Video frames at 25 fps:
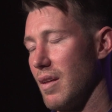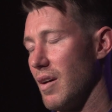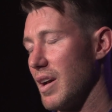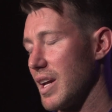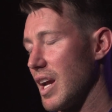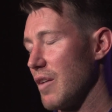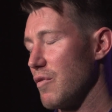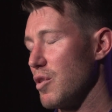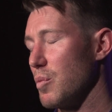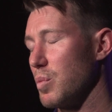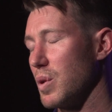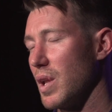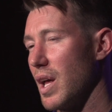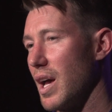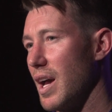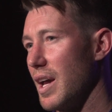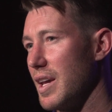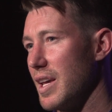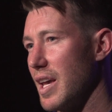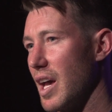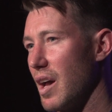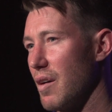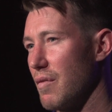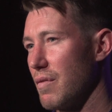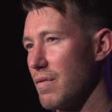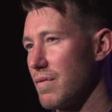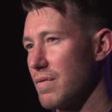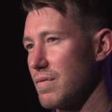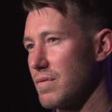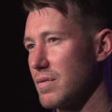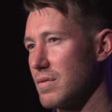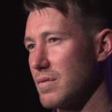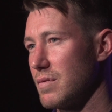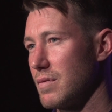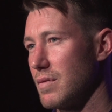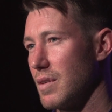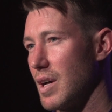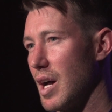like every player, you have
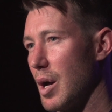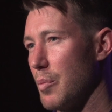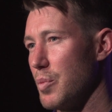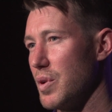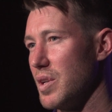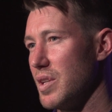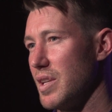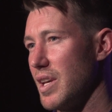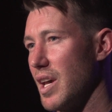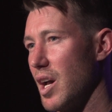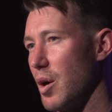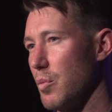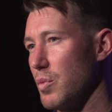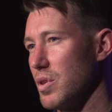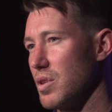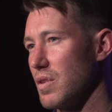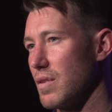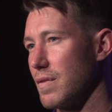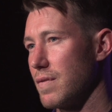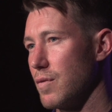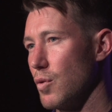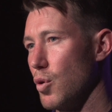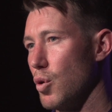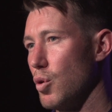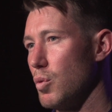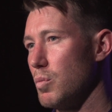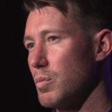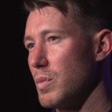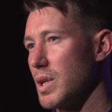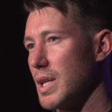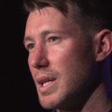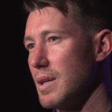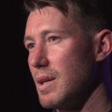up and down with your form,